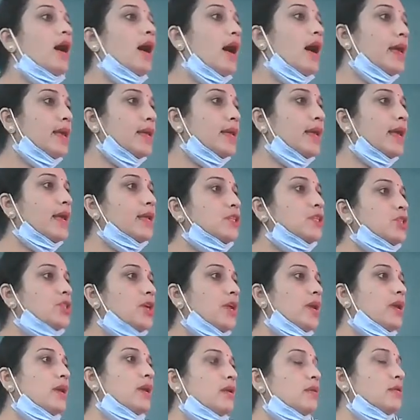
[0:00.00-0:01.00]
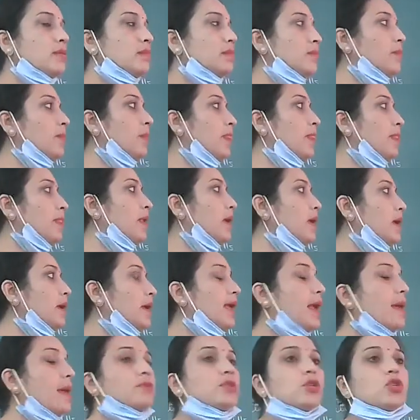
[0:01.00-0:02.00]
Eye-catching.
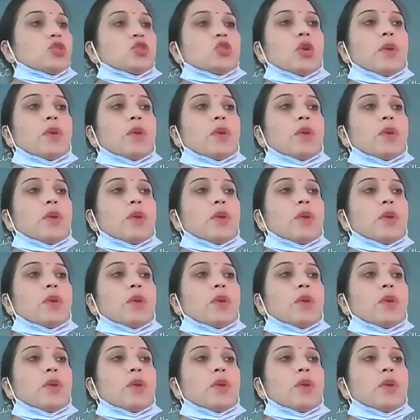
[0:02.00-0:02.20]
Caption